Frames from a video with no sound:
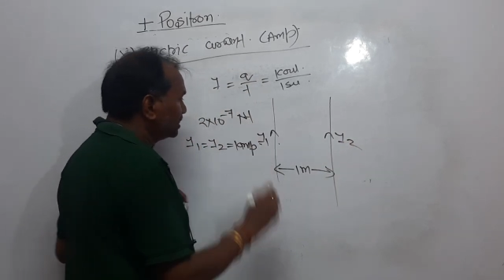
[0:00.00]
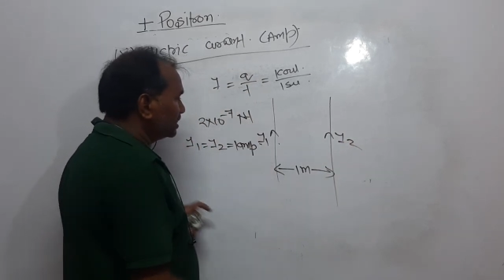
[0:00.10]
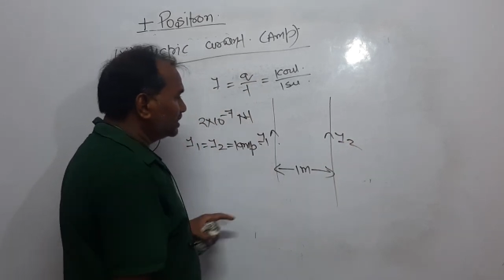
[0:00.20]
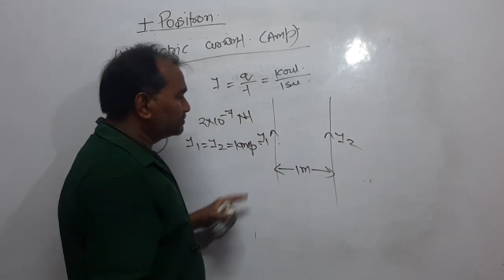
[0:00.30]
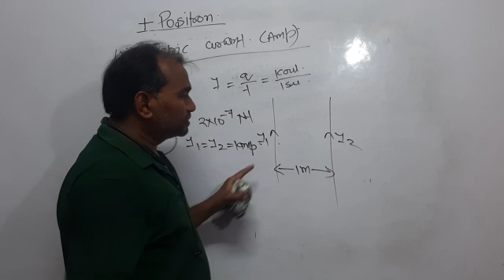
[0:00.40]

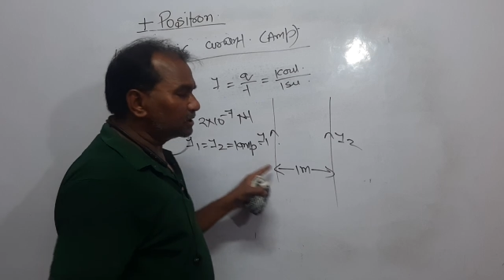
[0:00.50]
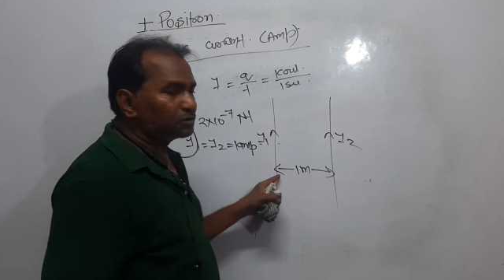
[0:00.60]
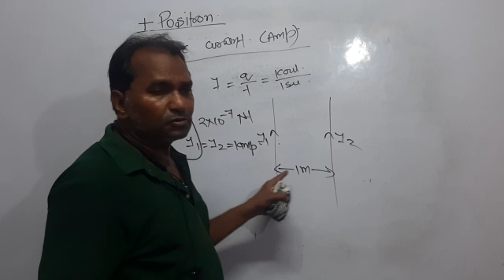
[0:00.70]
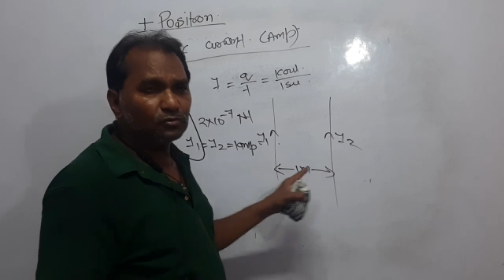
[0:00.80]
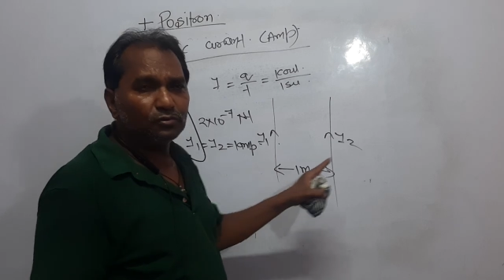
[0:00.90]
If the
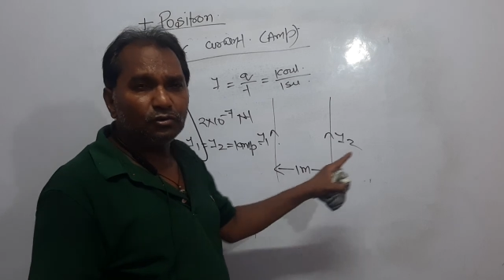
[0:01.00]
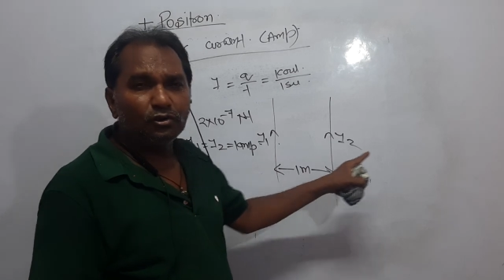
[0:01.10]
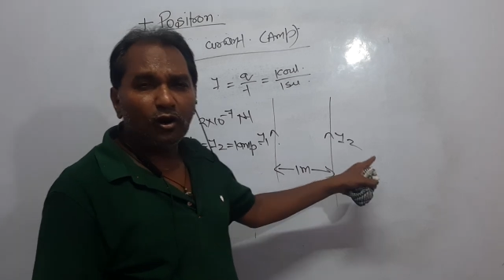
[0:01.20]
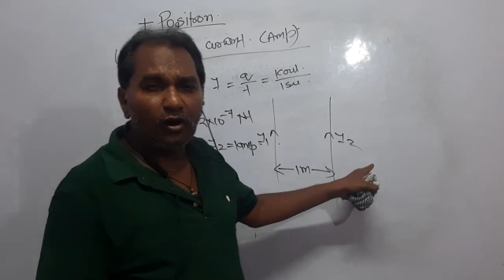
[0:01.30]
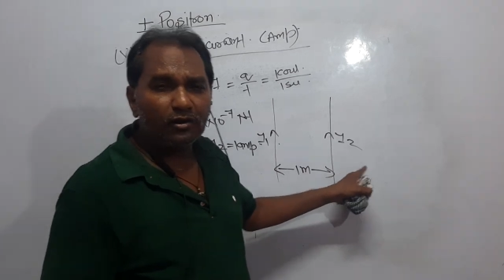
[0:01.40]
two
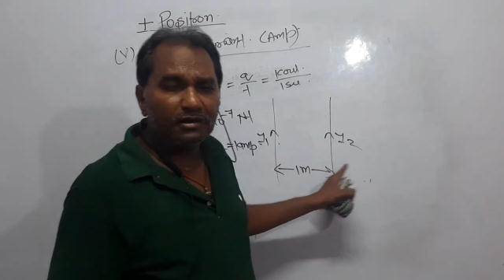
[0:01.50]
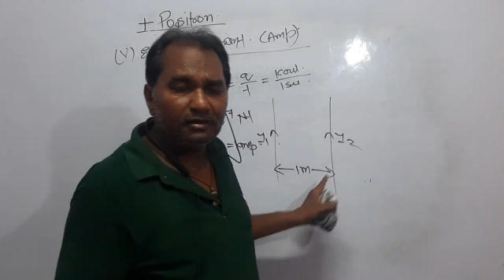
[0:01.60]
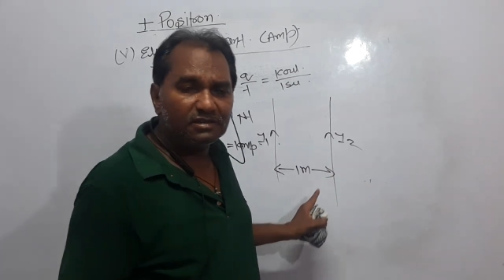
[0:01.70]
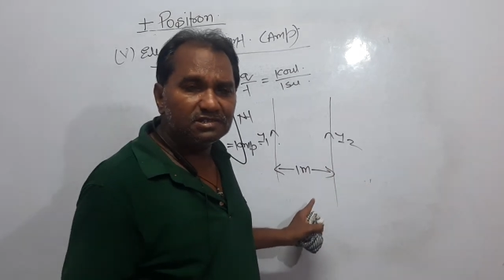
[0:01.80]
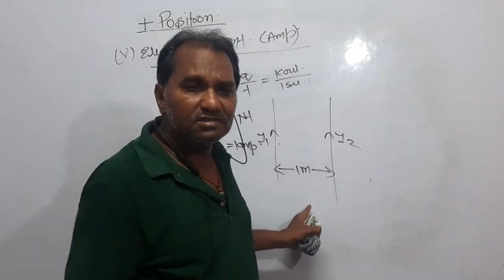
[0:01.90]
long,
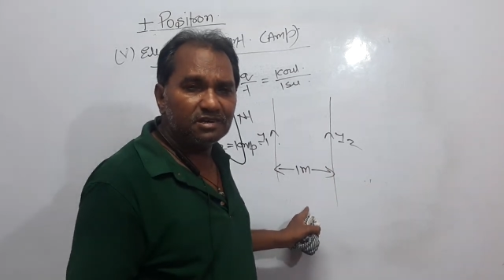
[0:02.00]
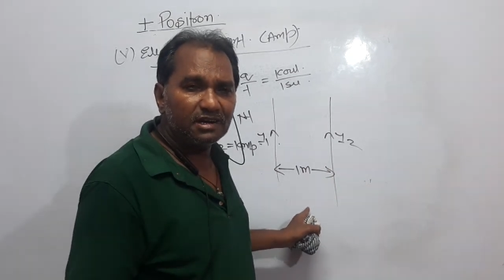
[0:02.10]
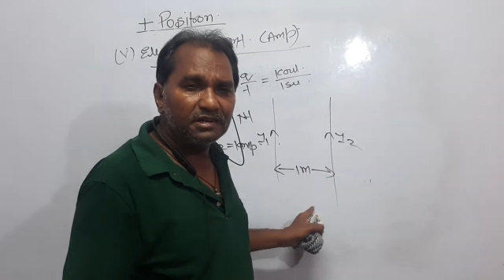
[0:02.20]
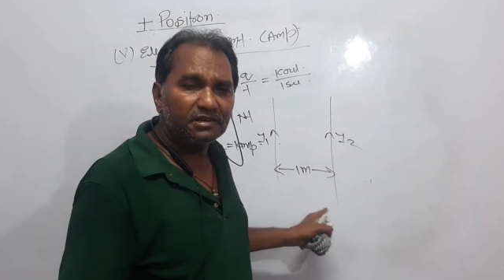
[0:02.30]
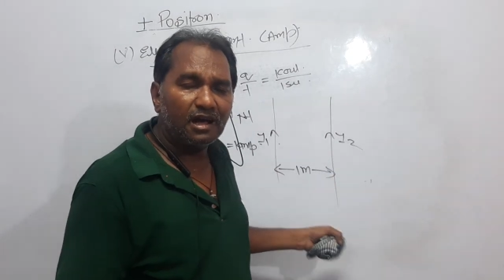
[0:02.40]

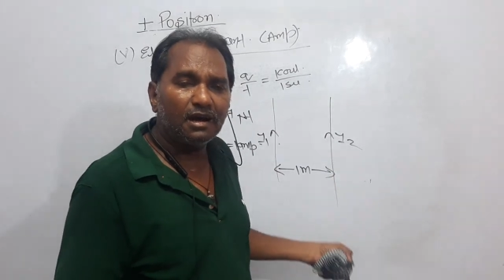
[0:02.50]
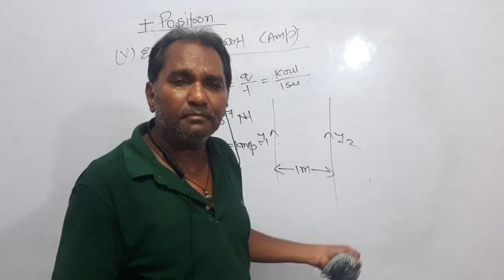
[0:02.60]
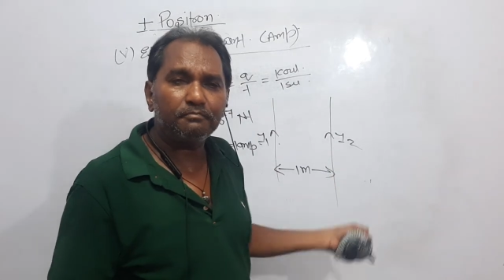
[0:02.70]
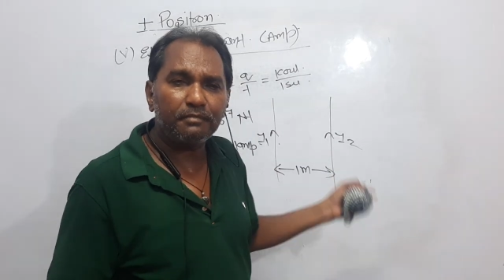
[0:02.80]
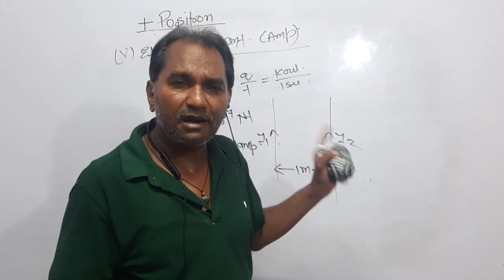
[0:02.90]
straight
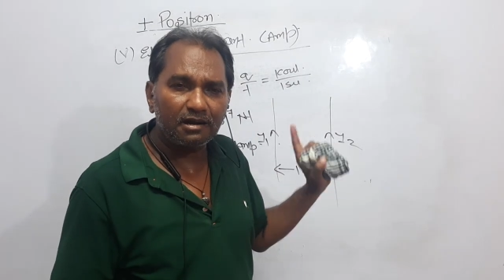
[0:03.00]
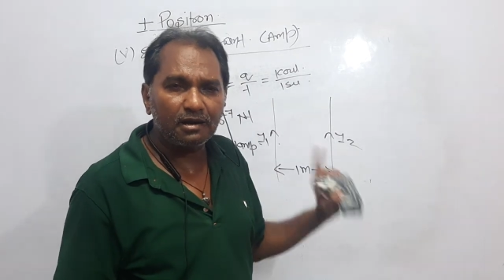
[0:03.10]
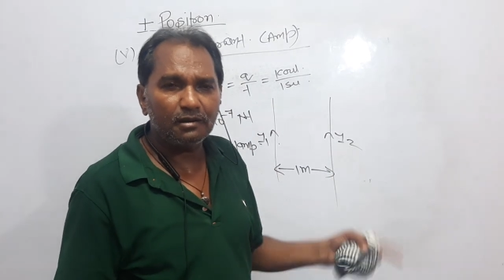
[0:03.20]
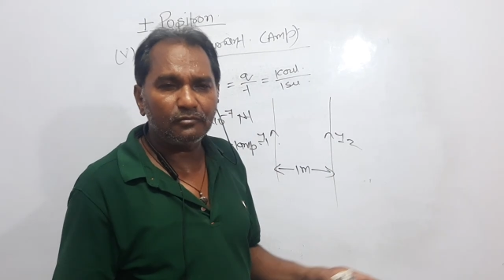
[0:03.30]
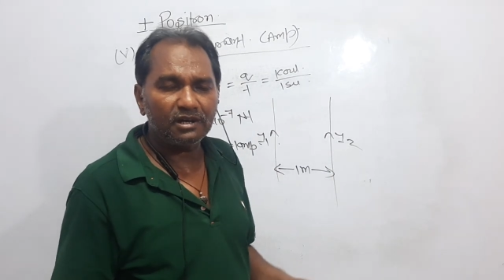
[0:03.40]
and
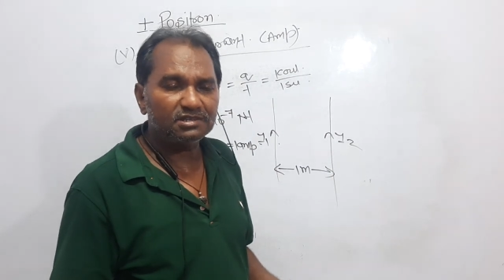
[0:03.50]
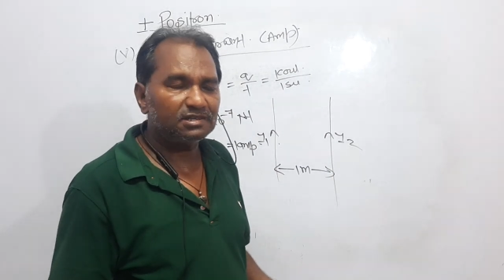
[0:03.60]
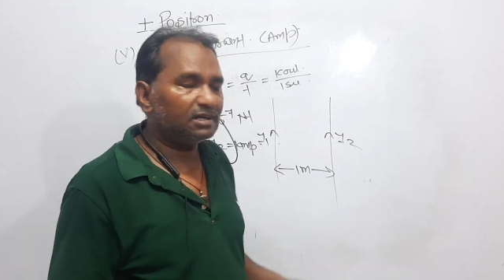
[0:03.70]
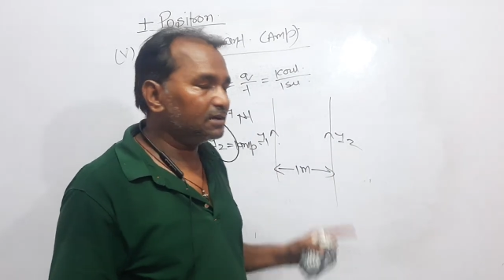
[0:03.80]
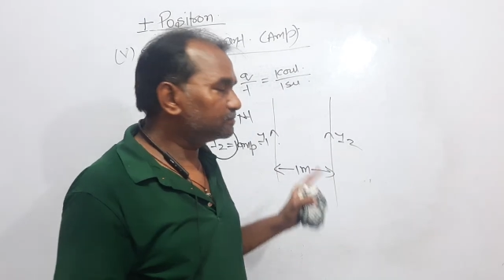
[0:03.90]
parallel wires,
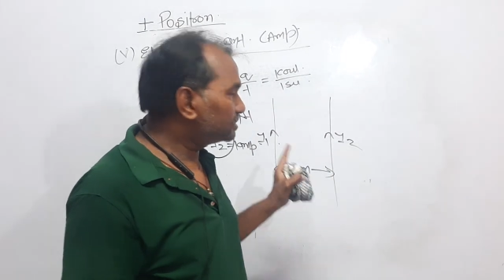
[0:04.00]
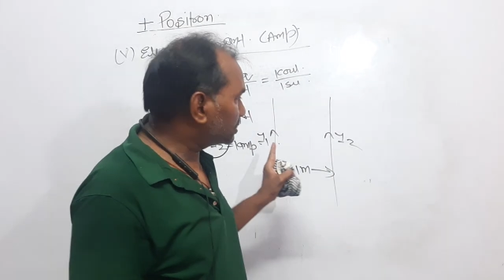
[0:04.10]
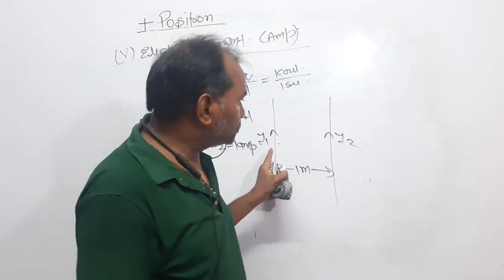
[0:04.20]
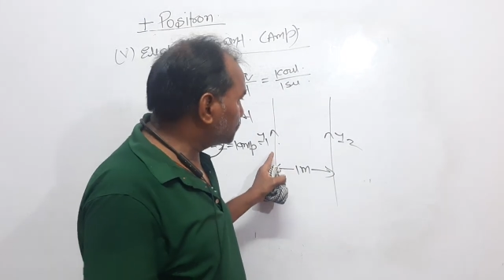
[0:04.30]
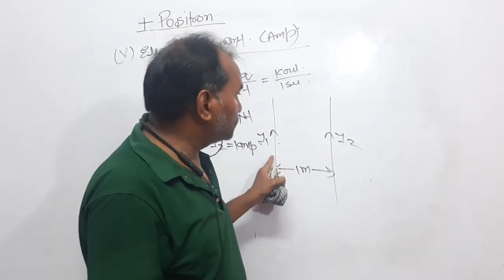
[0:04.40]
if
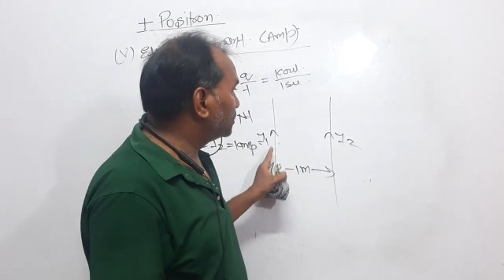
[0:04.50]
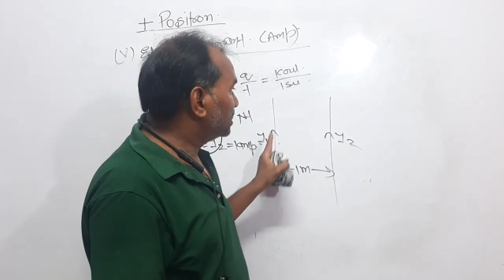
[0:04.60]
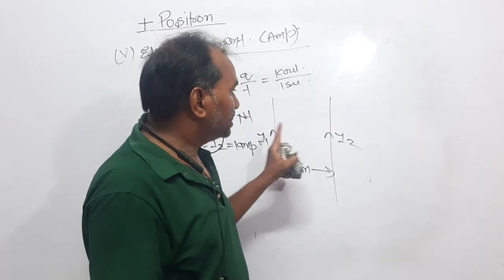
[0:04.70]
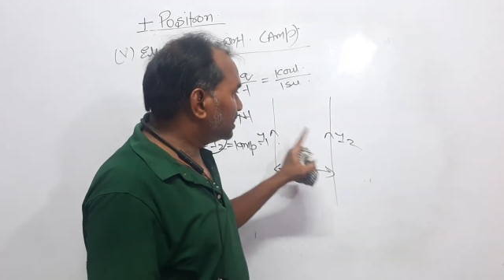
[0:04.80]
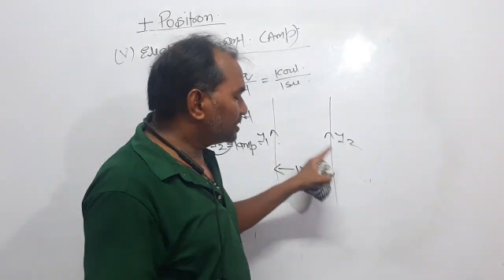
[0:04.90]
the two
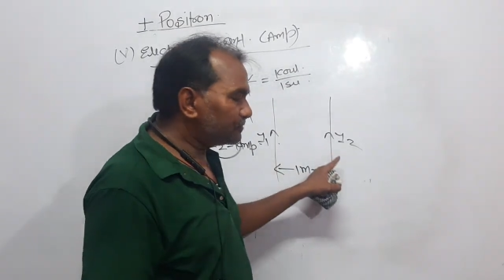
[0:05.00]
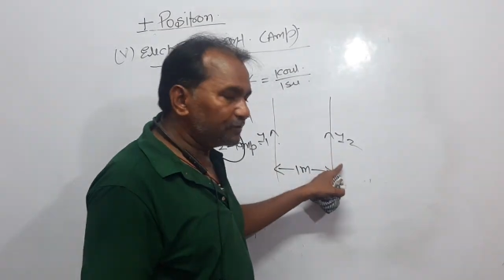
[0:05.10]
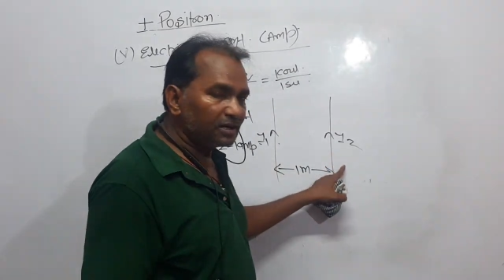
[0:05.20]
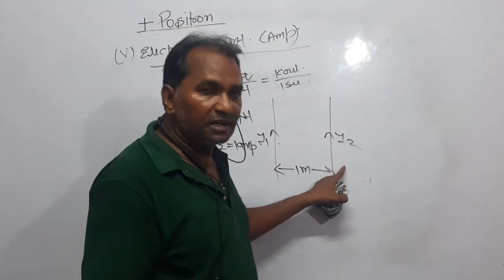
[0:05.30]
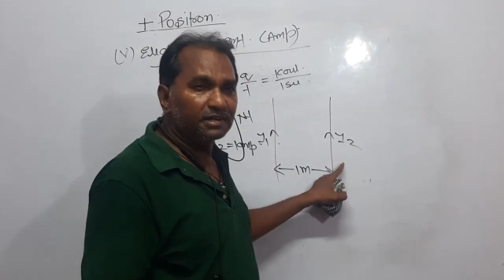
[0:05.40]

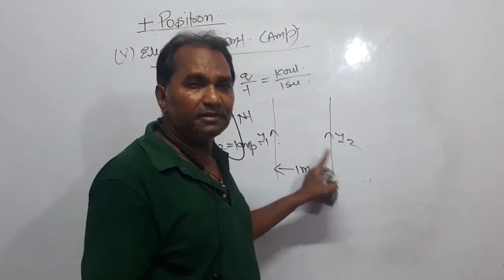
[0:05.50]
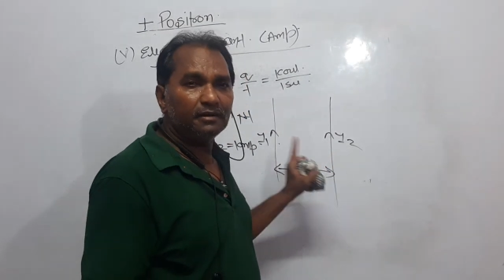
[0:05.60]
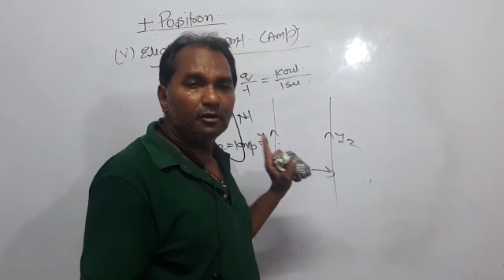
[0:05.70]
infinite,